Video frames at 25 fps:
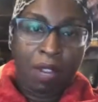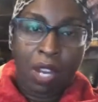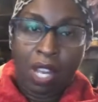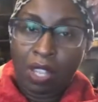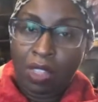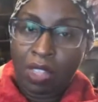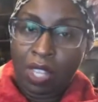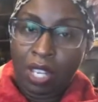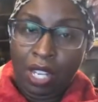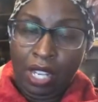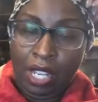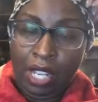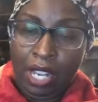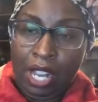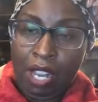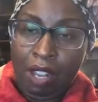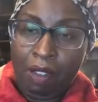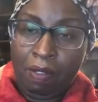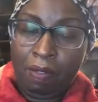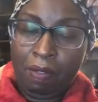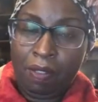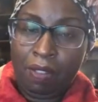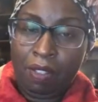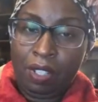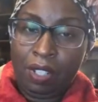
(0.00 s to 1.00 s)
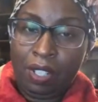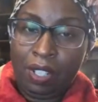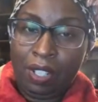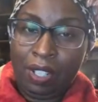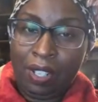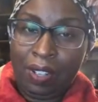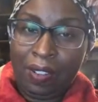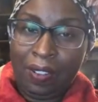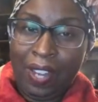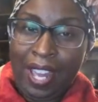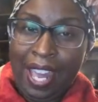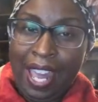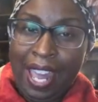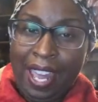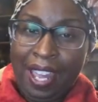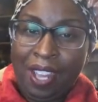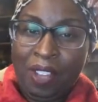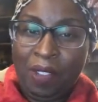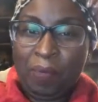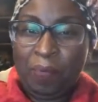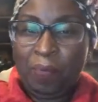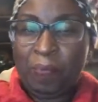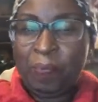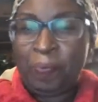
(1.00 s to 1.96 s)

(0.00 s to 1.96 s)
nothing left, okay?